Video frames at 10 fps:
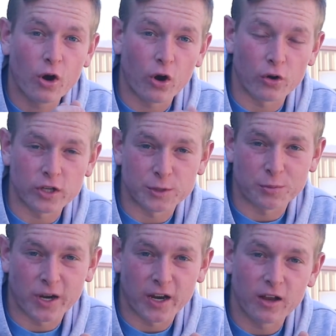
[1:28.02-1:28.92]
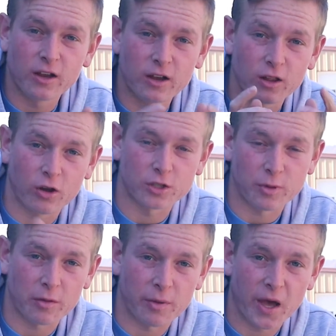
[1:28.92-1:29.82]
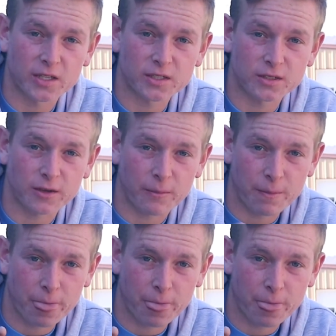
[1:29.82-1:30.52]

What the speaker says: early spring largemouth bass. So